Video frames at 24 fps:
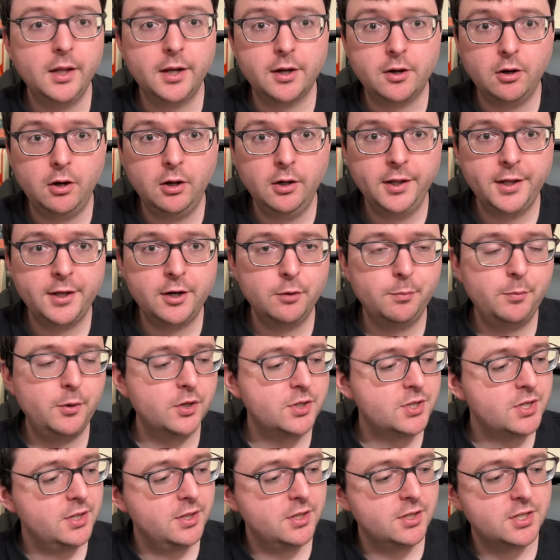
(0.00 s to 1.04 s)
Like all later
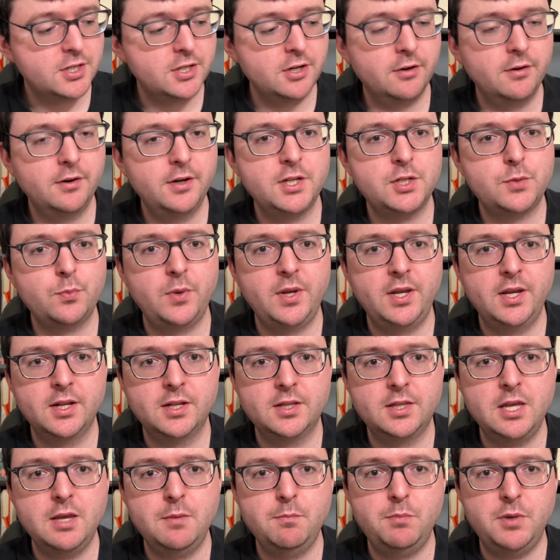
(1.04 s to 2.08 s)
books in the series, we
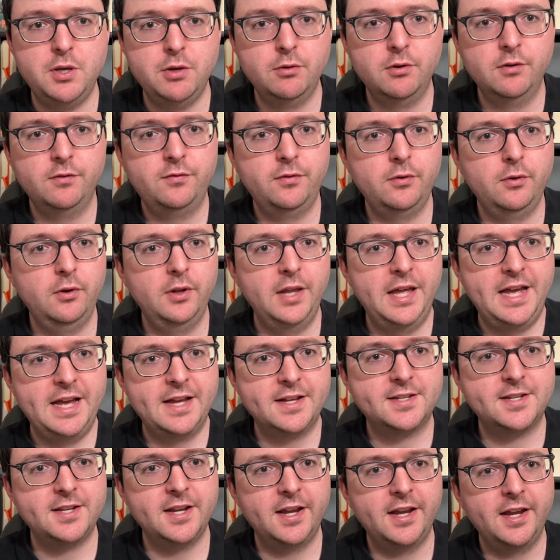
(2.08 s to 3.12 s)
get the beautiful
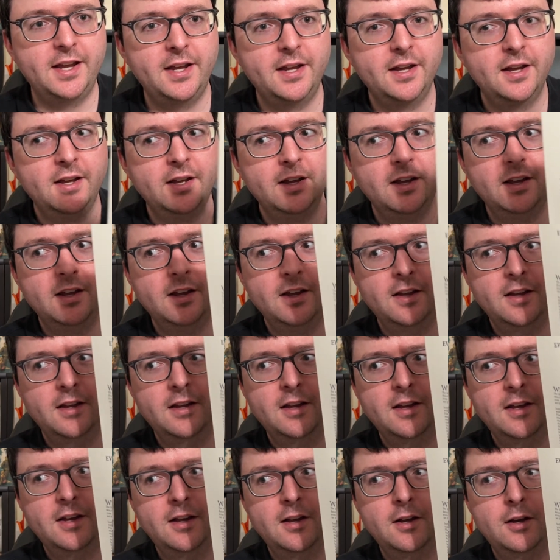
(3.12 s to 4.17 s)
essay,
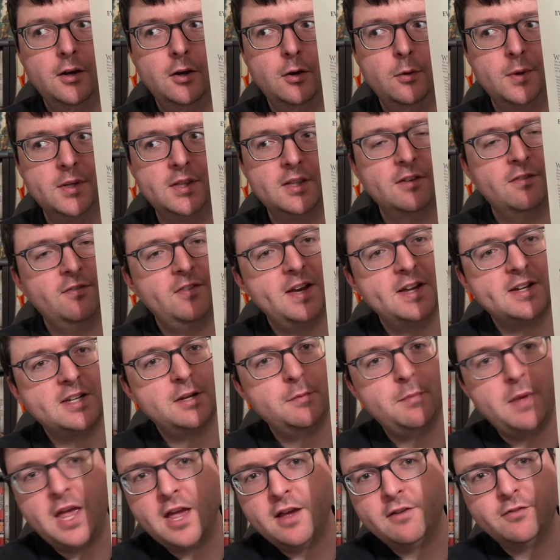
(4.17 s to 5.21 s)
"With the
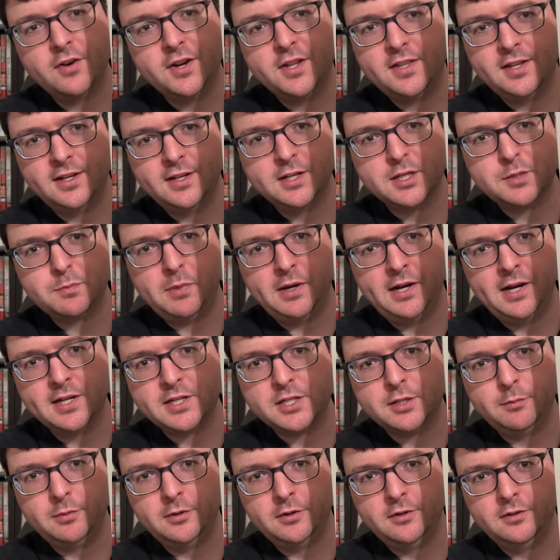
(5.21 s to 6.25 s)
Phantom, everything is
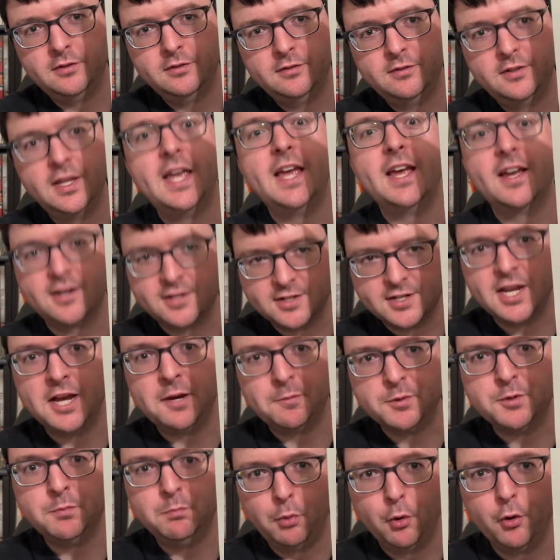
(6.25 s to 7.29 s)
possible
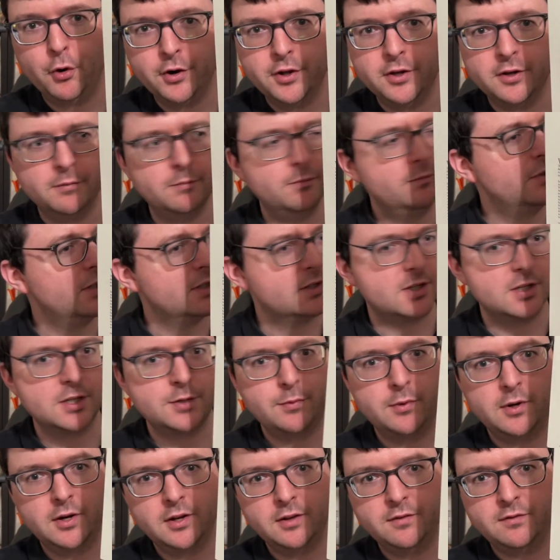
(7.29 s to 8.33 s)
except boredom." This is
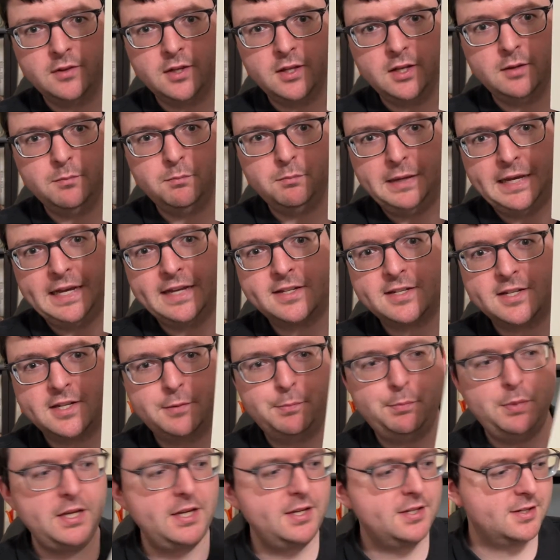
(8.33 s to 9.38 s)
one of the
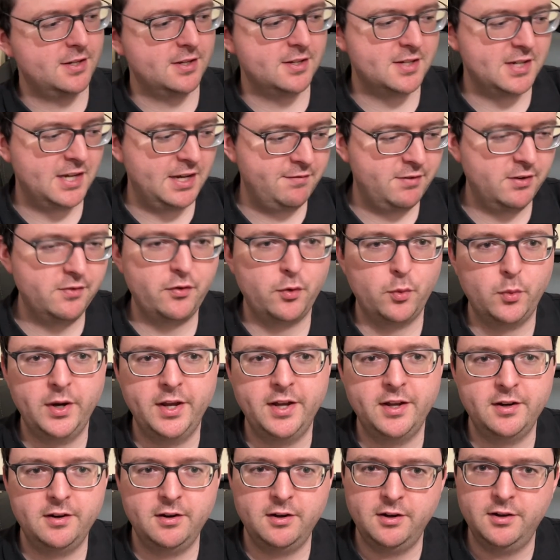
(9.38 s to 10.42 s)
best pieces I've ever
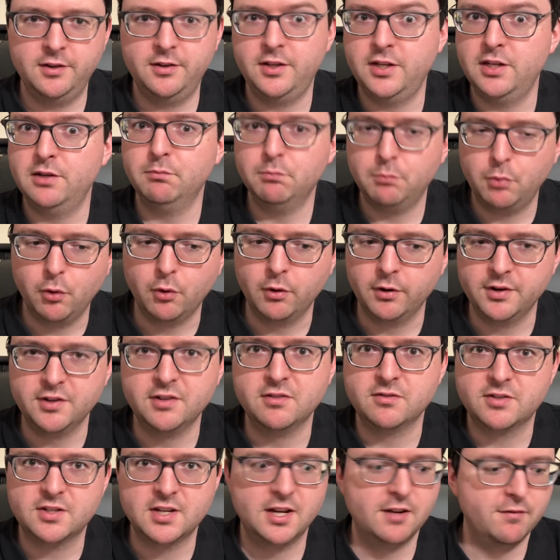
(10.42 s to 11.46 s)
read on the
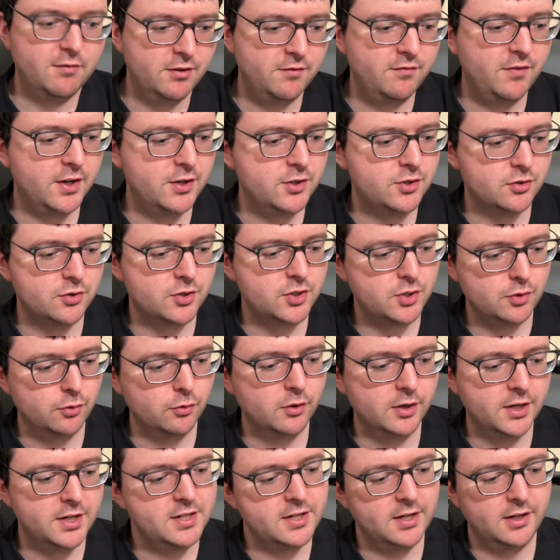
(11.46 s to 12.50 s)
importance of adventure
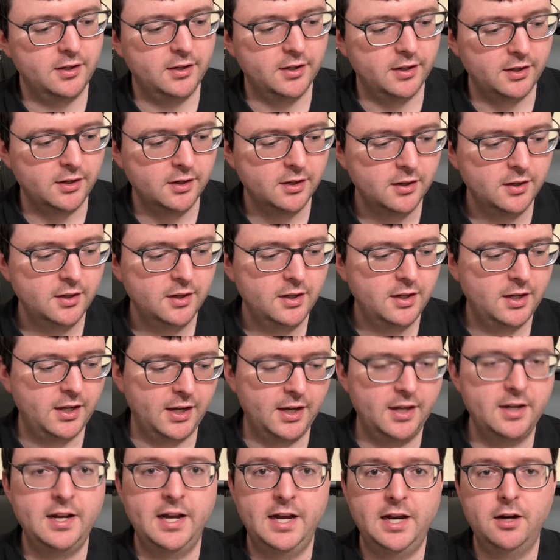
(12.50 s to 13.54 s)
storytelling
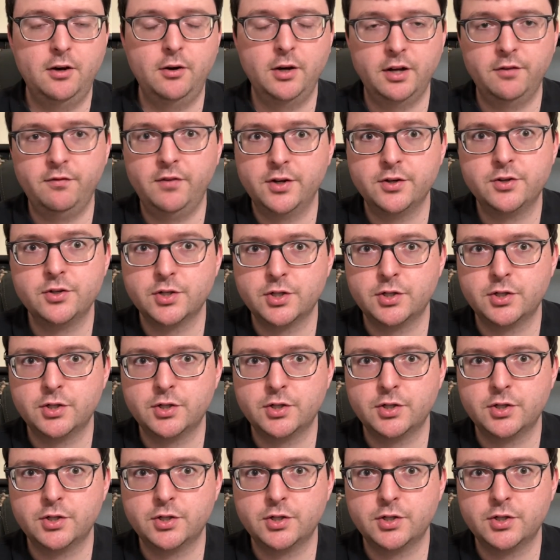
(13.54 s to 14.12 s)
and how adventure